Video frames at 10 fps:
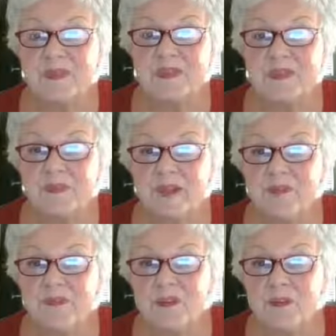So we
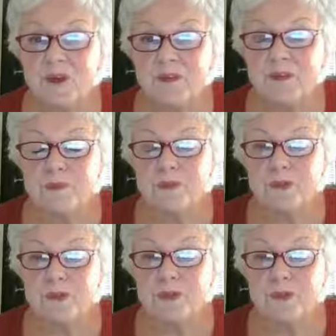have the 12
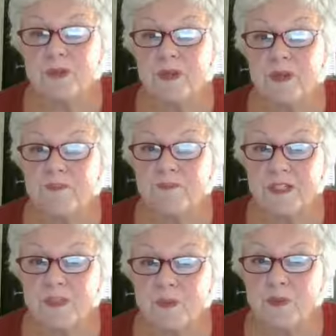support groups. We have
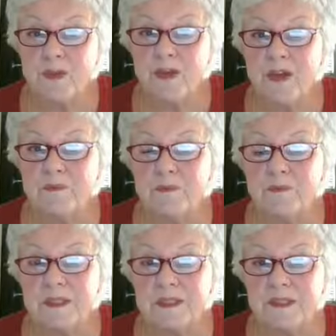Facebook Live on
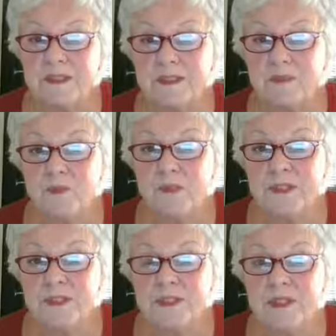Mondays and
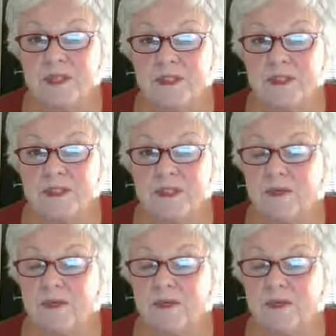Wednesdays,